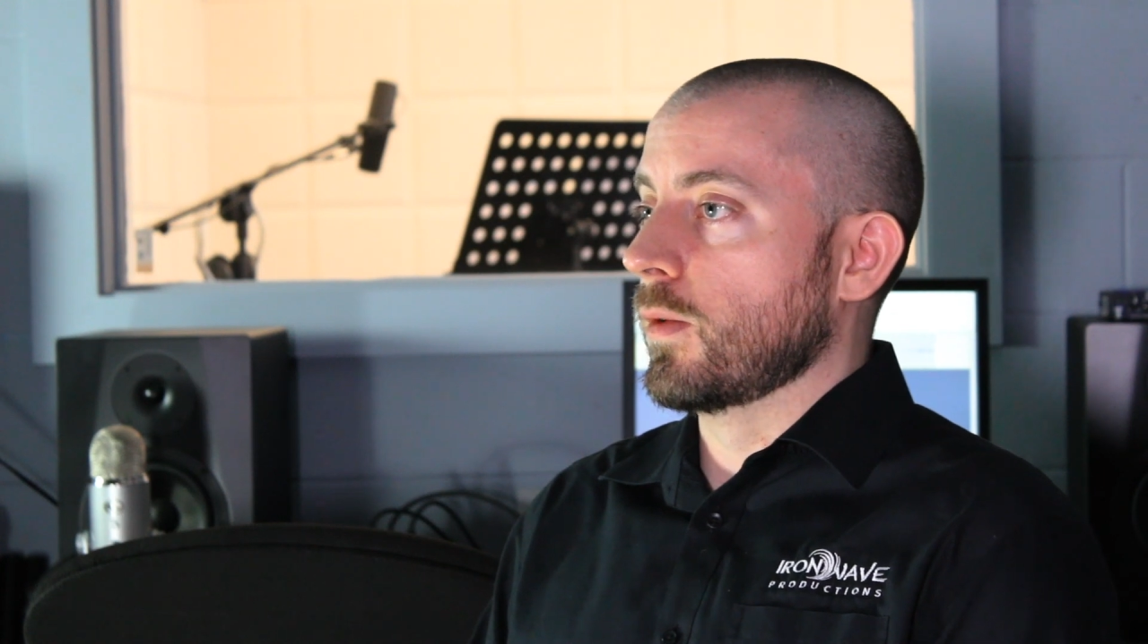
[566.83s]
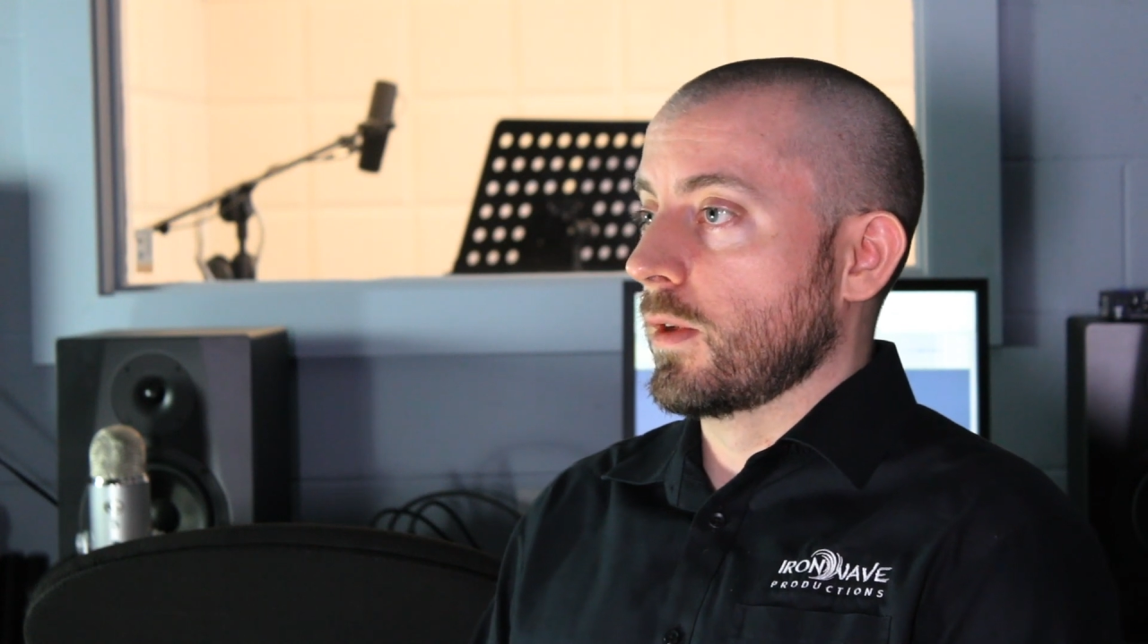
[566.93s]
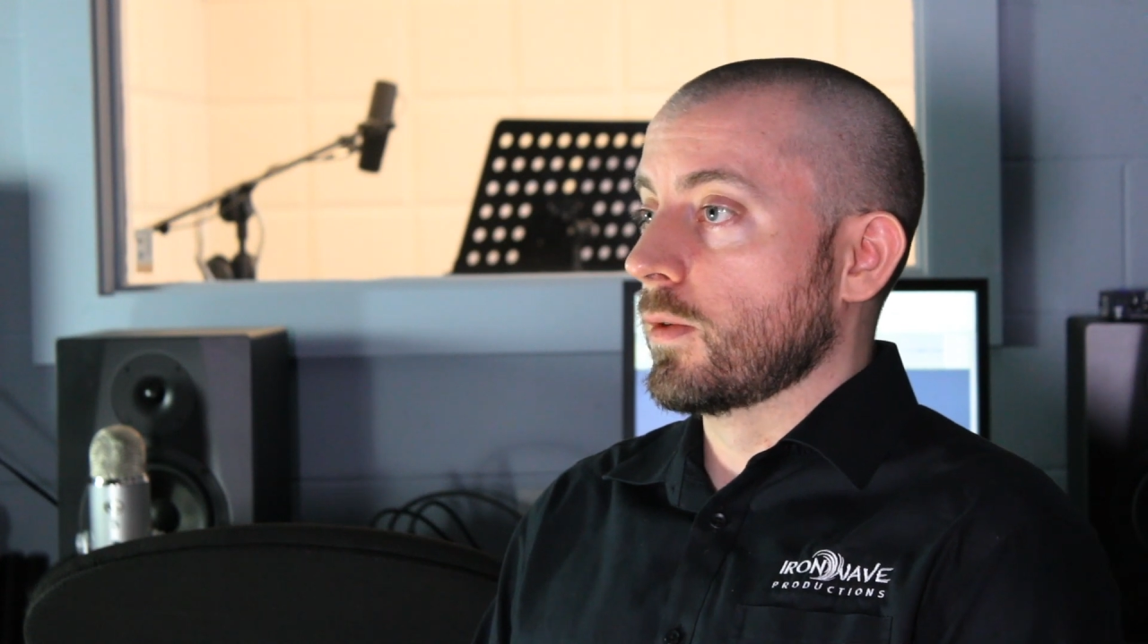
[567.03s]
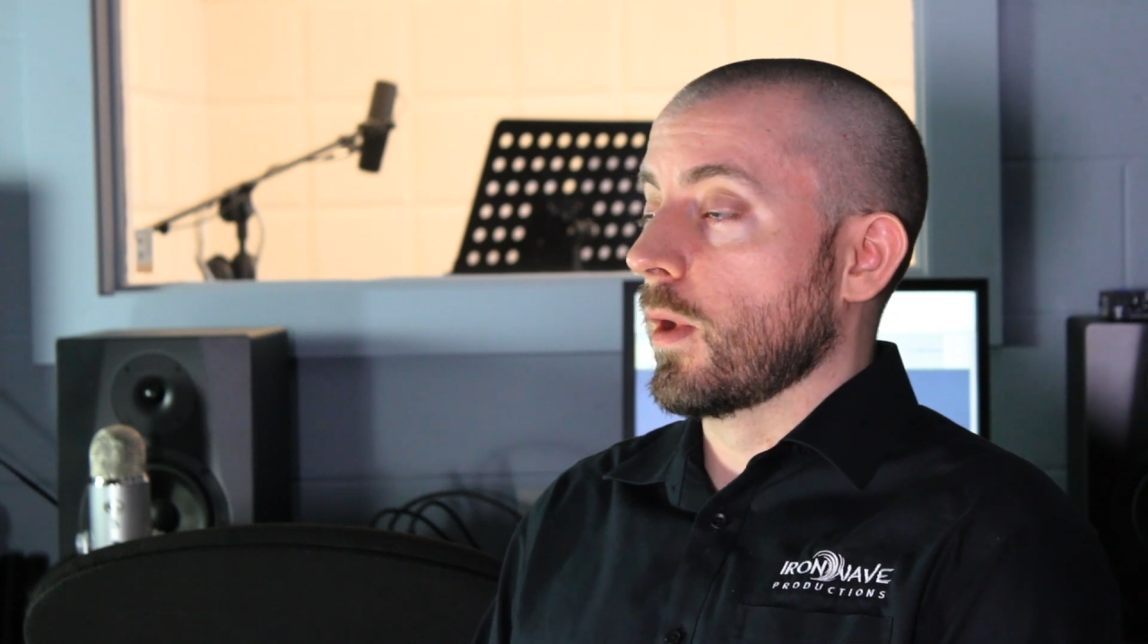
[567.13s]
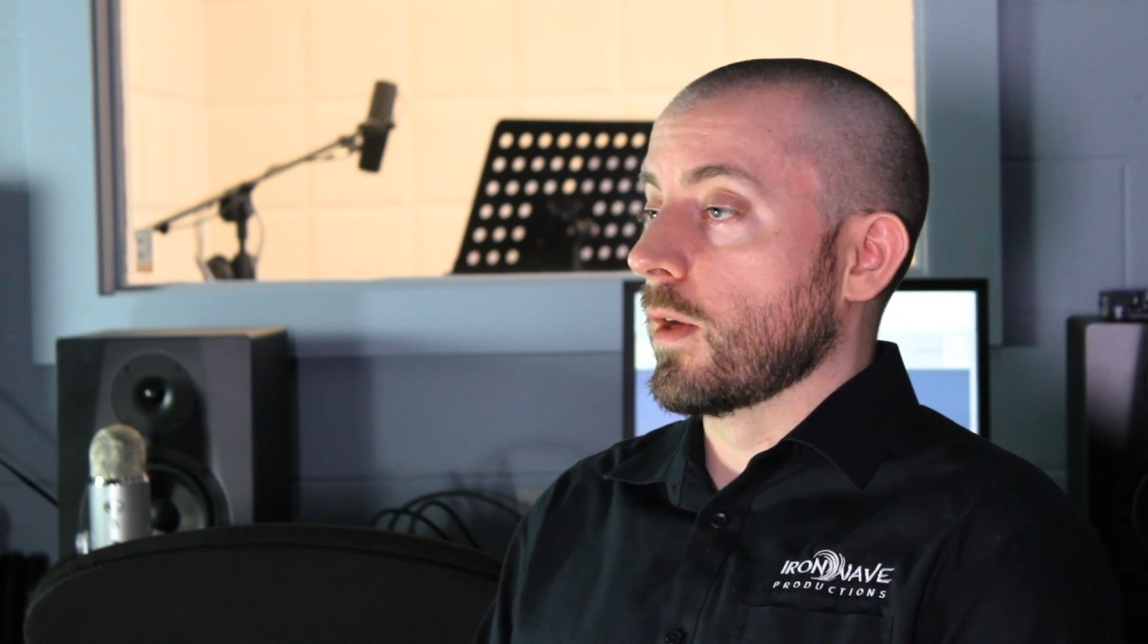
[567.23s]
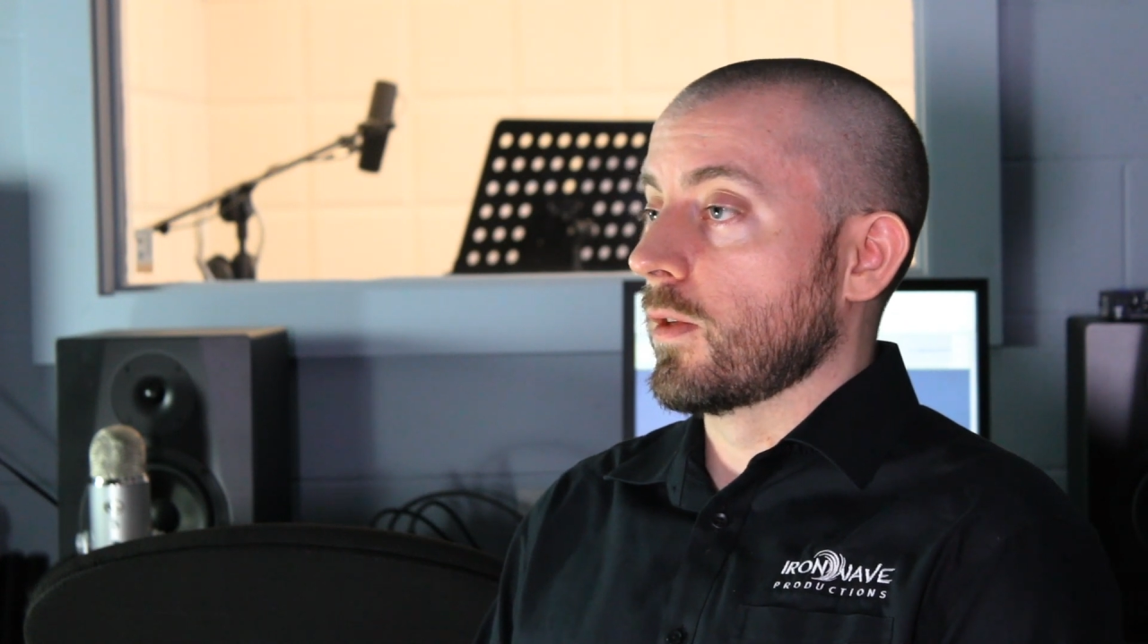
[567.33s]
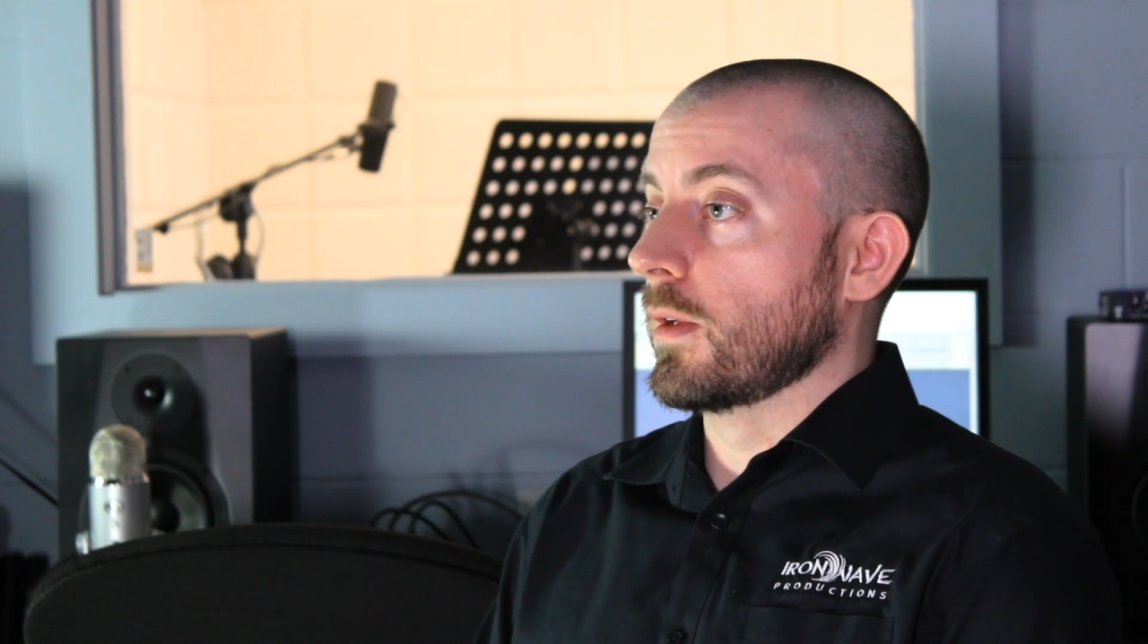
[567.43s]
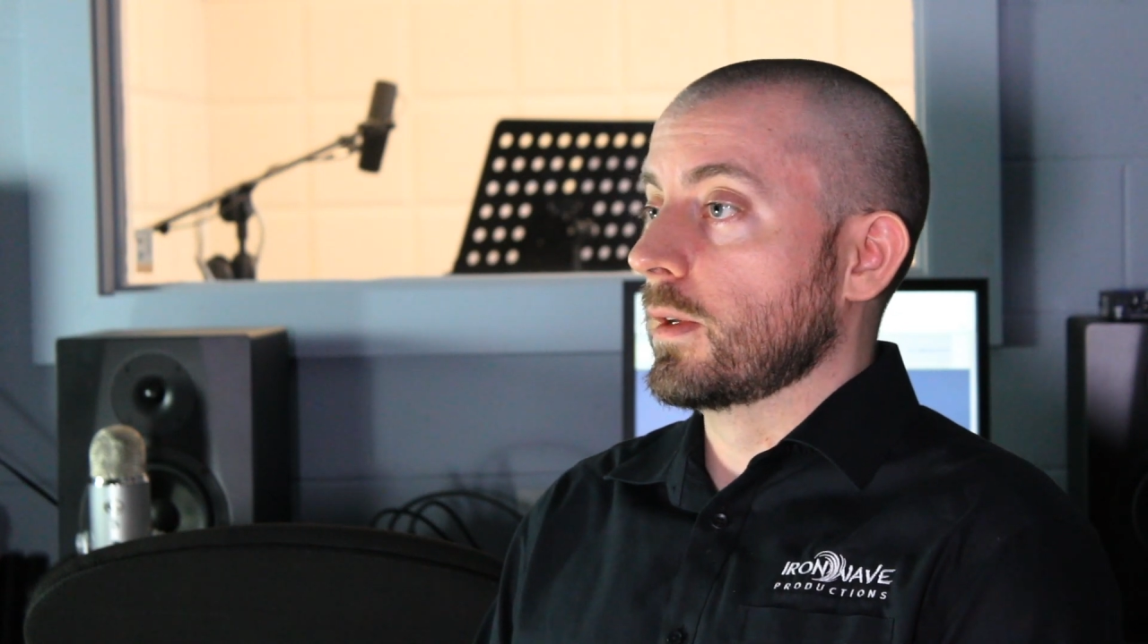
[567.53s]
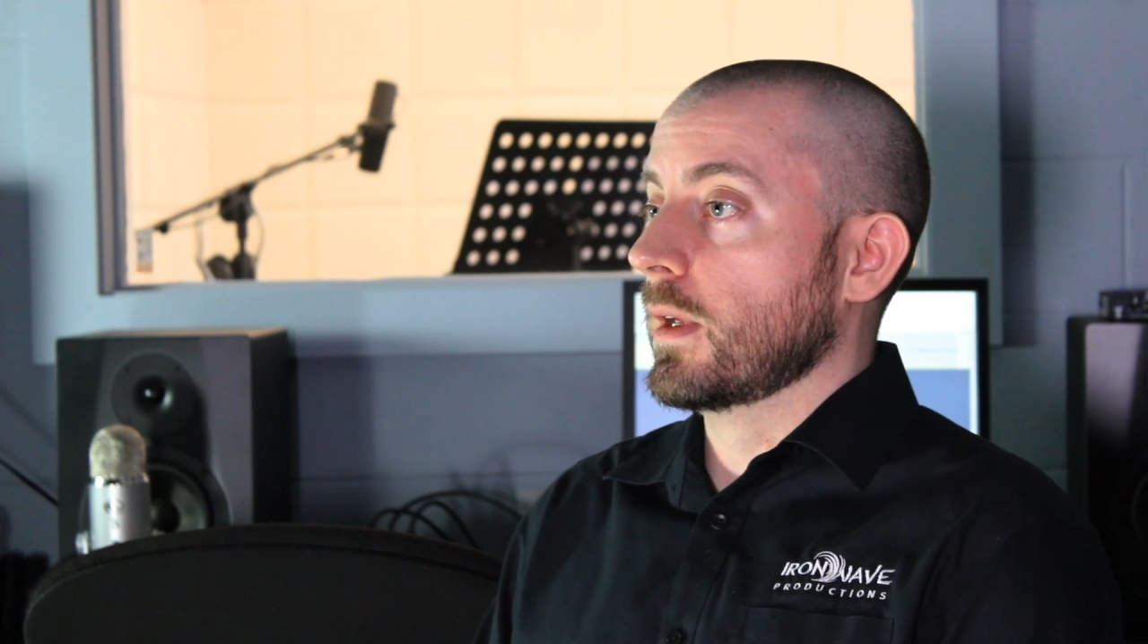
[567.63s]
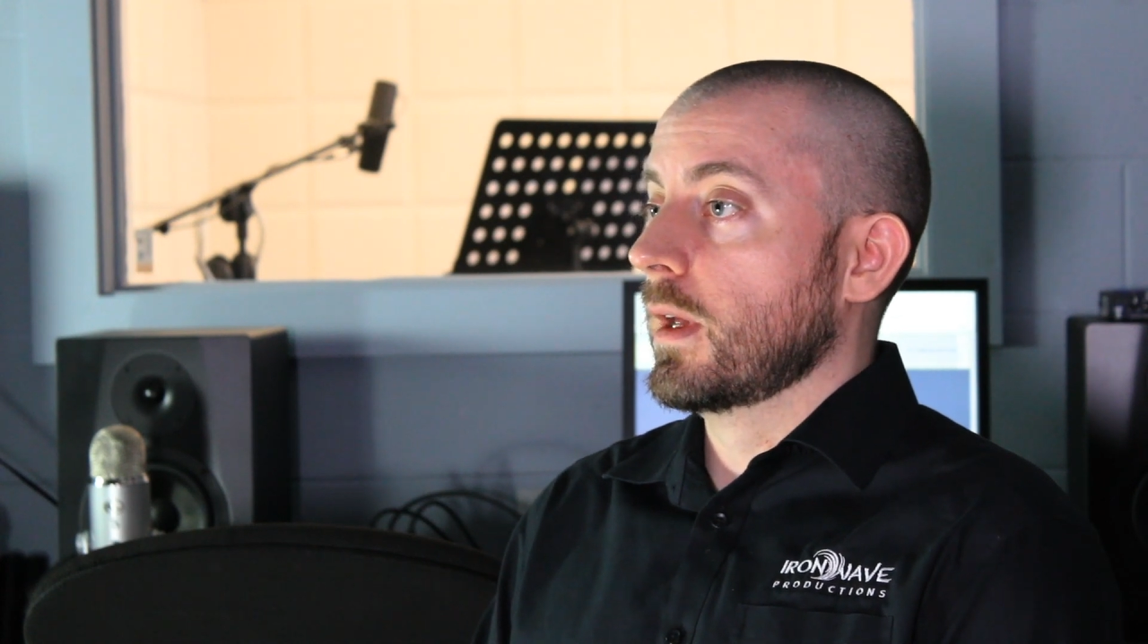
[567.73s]
who's
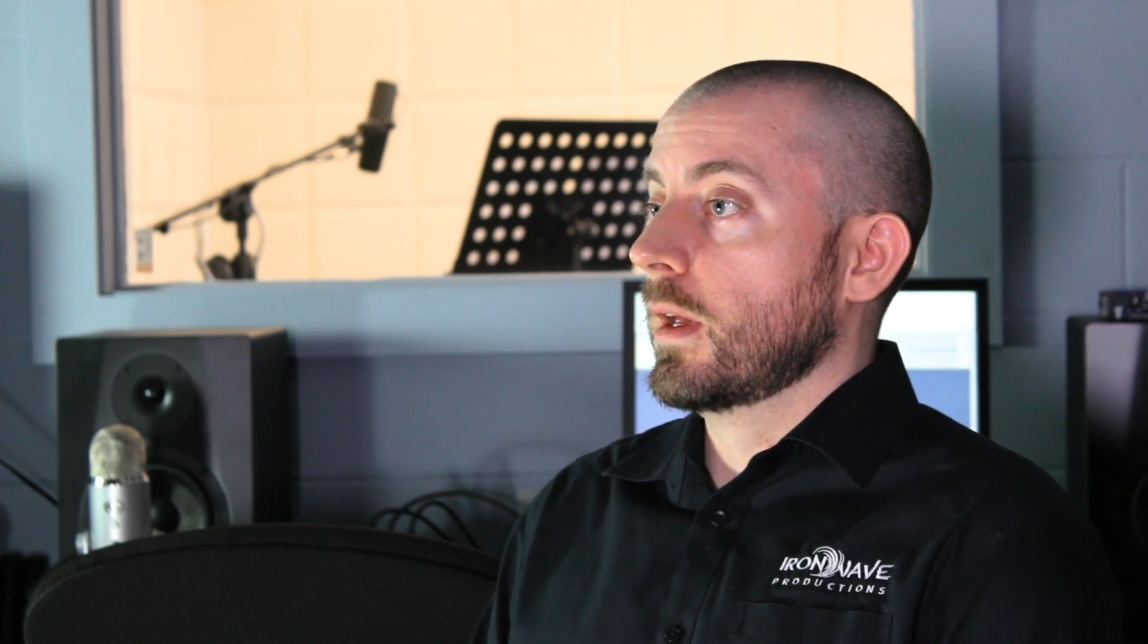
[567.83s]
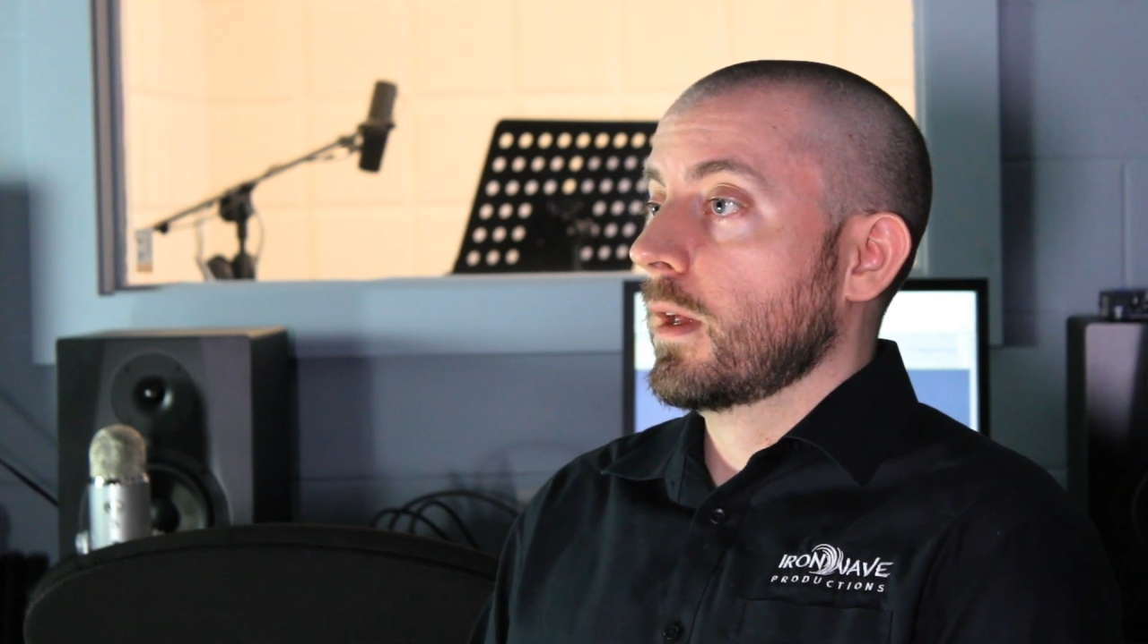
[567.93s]
interested